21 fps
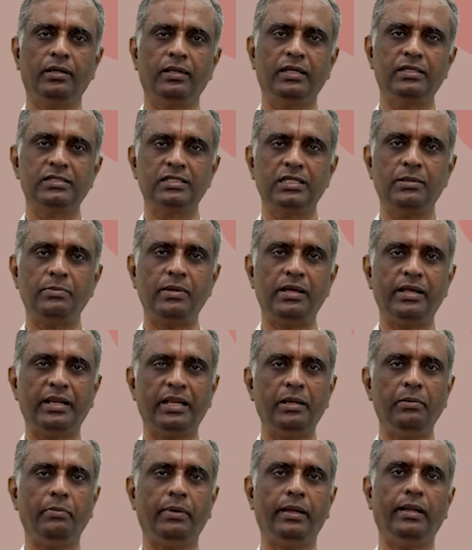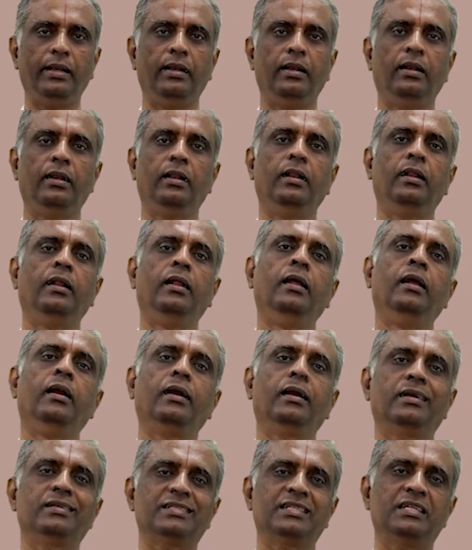customer email,
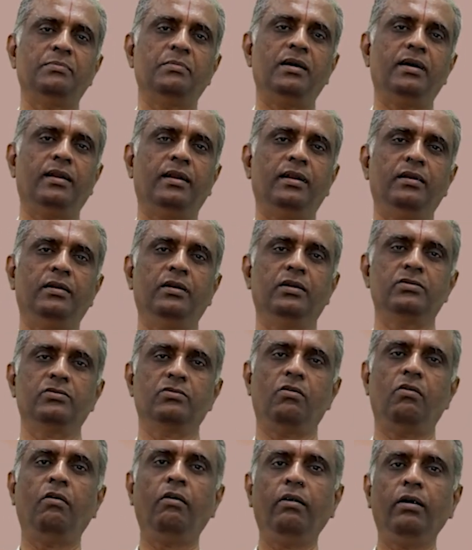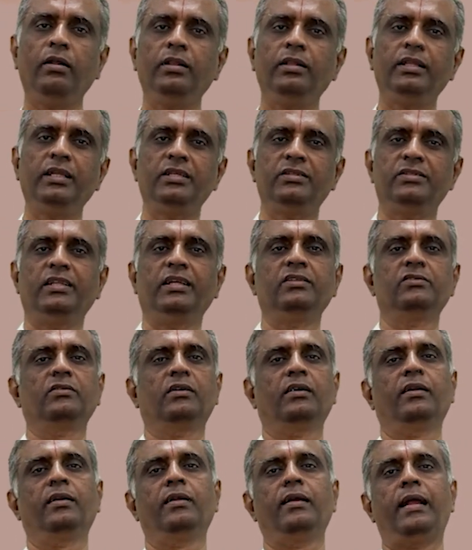customer address, all these things
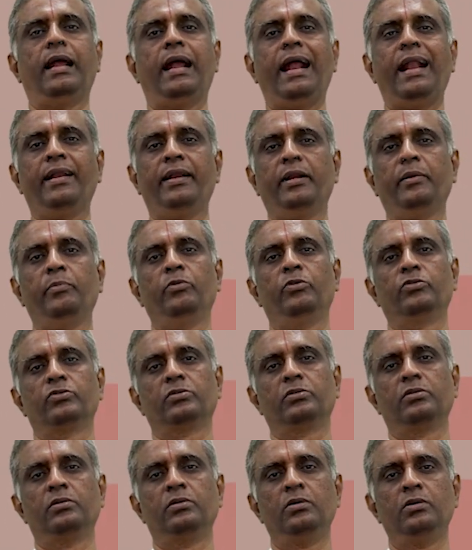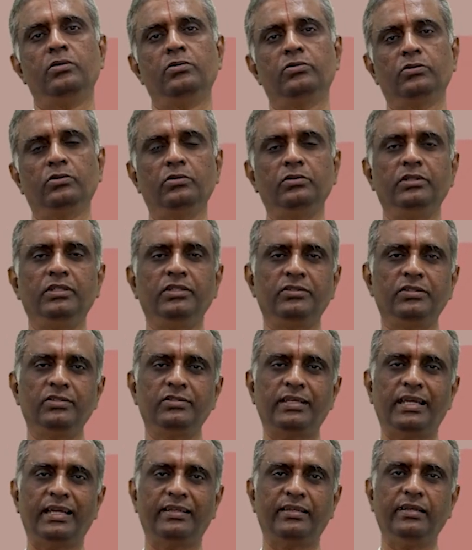are attributes. So this is
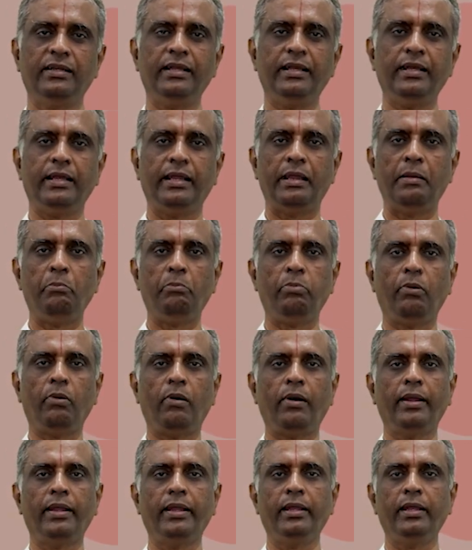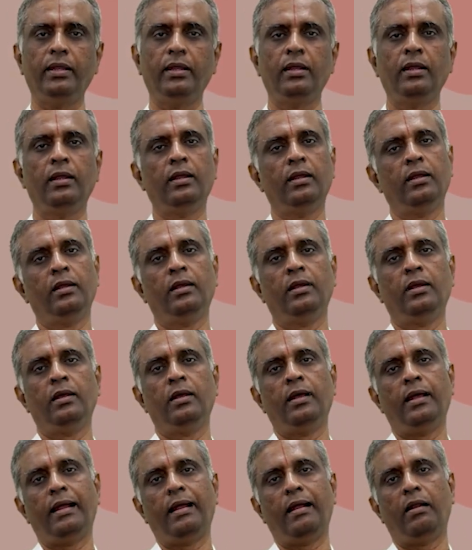actually employee
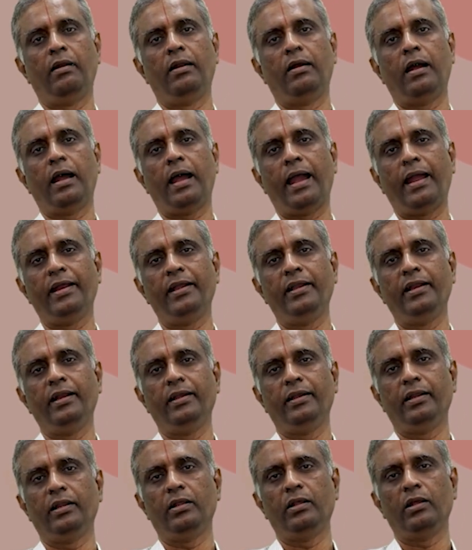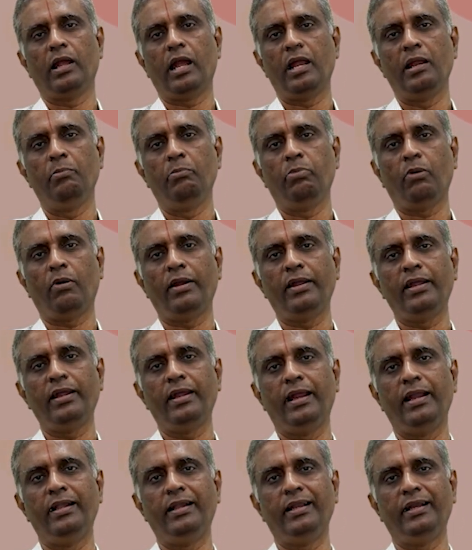identity,
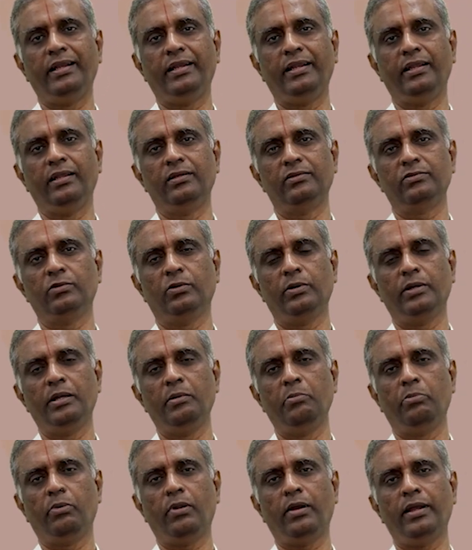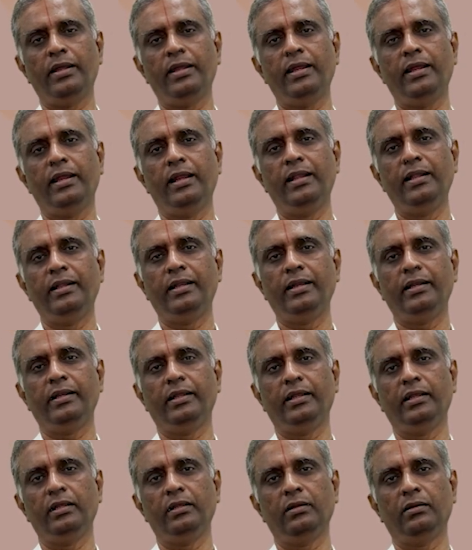employee entity. So employee
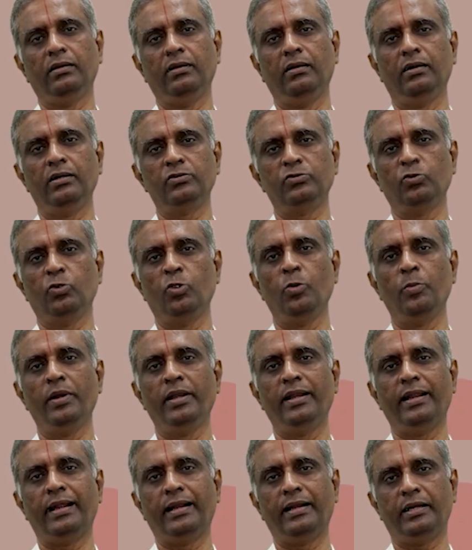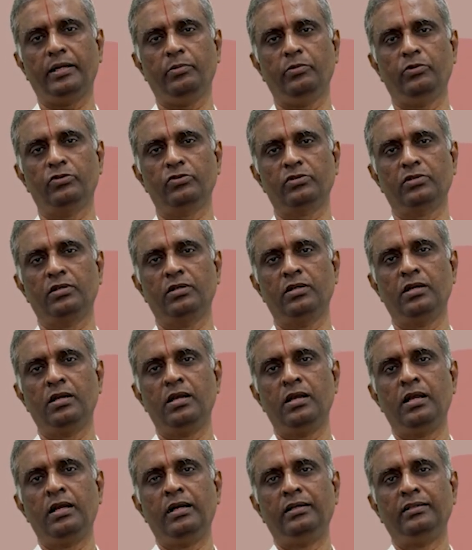entity got so many attributes.
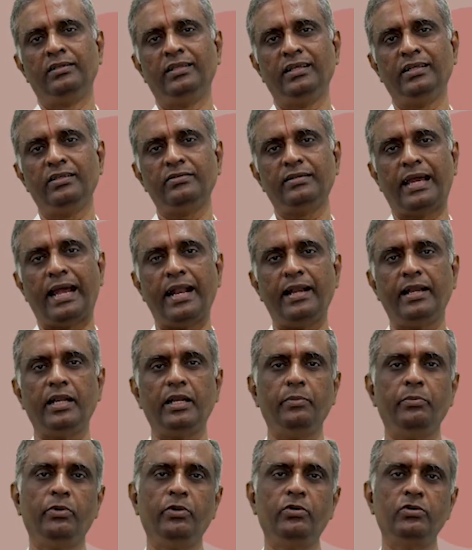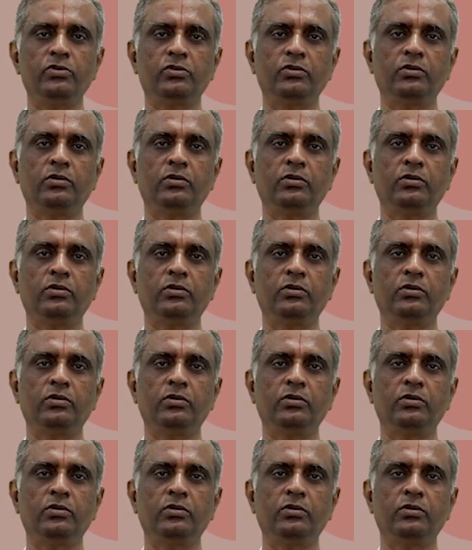These attributes